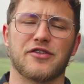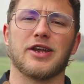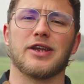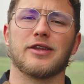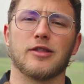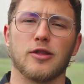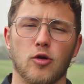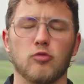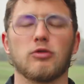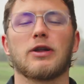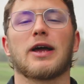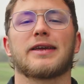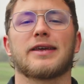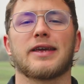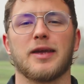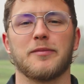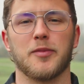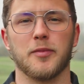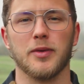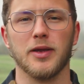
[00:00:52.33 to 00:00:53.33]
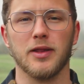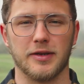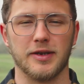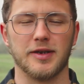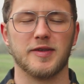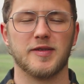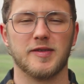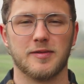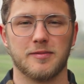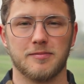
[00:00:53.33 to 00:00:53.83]
in low light
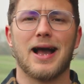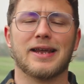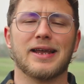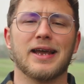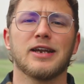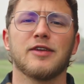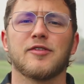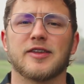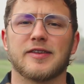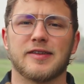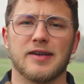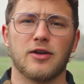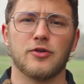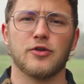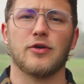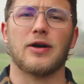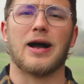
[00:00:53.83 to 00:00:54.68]
capabilities. I can't even tell you